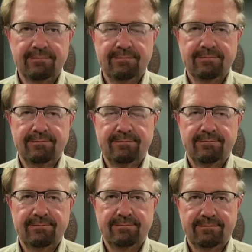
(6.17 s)

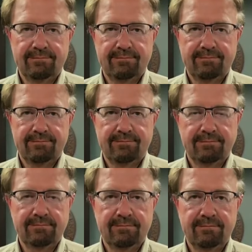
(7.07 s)

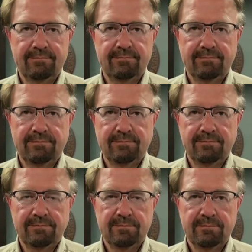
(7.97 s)

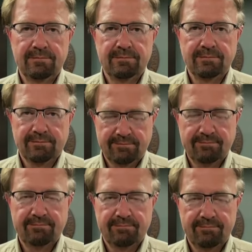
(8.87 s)

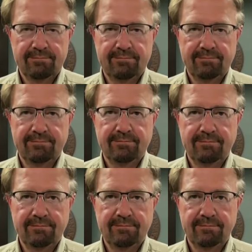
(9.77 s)

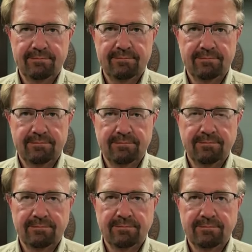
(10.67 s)
The person shown says nothing.